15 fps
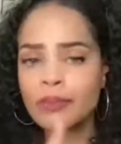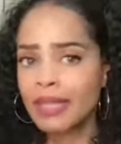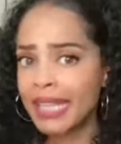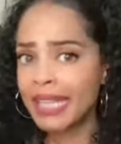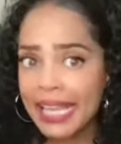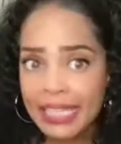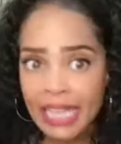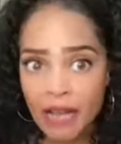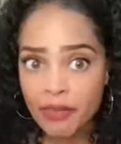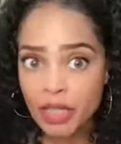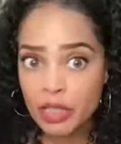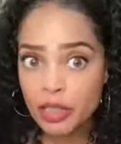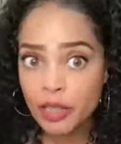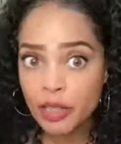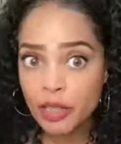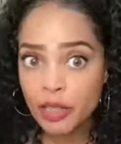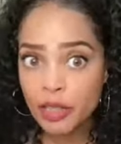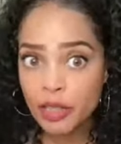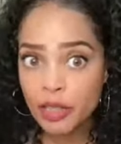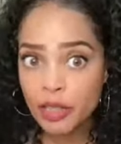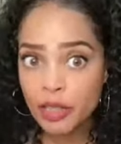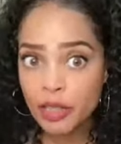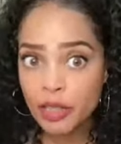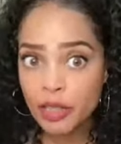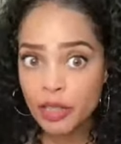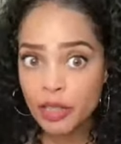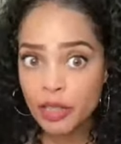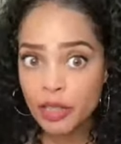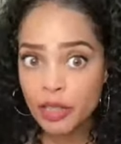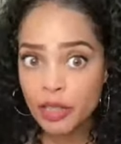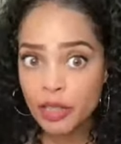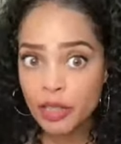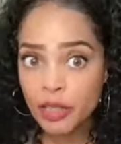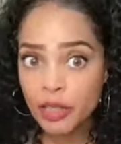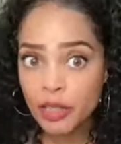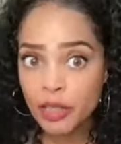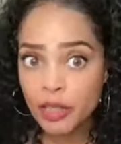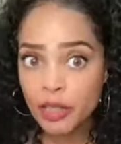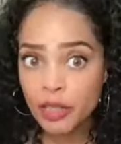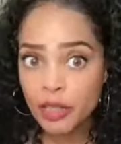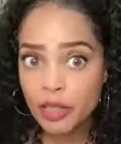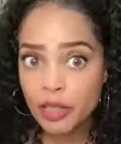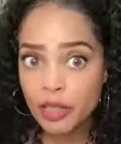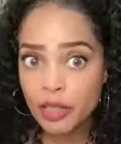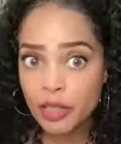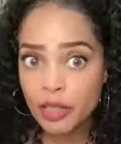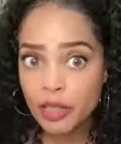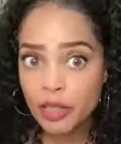Kate having a nervous breakdown, Kate this, Kate that.